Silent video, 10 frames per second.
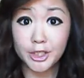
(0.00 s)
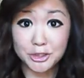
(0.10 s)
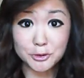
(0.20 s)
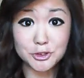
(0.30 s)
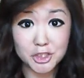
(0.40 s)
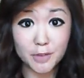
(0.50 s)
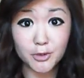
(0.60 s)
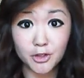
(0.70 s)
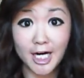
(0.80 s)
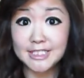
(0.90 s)
When you
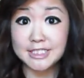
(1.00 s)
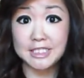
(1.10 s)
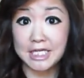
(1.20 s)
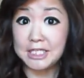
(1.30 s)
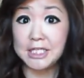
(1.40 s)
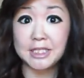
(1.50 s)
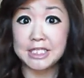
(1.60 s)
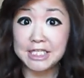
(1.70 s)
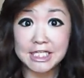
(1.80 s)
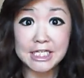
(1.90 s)
start
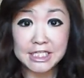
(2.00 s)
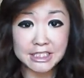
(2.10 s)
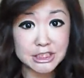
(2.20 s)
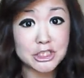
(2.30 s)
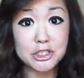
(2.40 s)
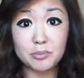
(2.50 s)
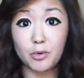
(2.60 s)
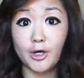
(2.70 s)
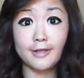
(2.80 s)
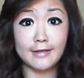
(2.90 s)
procrastinating eating to the
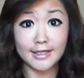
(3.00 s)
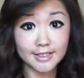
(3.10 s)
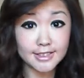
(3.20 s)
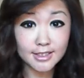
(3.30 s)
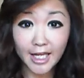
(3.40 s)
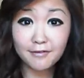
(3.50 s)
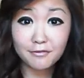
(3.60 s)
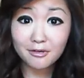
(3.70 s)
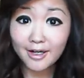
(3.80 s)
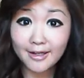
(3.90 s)
point that it's
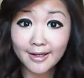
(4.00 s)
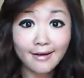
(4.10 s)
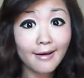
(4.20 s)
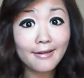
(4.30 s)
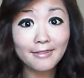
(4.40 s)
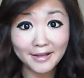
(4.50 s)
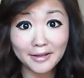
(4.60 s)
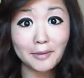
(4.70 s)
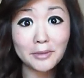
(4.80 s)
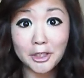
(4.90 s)
life threatening,
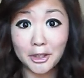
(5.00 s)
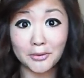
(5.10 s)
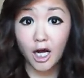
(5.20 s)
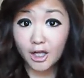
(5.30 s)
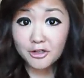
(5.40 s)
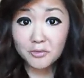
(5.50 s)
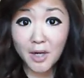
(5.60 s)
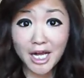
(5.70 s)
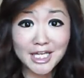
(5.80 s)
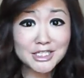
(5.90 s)
then let me know.
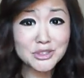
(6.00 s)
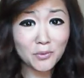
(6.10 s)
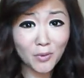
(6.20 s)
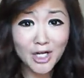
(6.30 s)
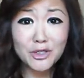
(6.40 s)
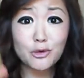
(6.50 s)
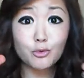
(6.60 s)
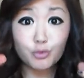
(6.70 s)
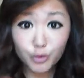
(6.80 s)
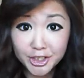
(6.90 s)
Otherwise,
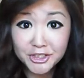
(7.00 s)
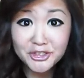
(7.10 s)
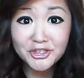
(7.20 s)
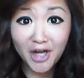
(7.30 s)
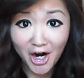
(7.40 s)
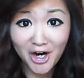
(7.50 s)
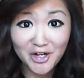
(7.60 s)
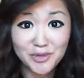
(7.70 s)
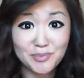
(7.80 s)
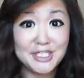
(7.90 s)
what real
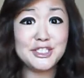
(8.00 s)
harm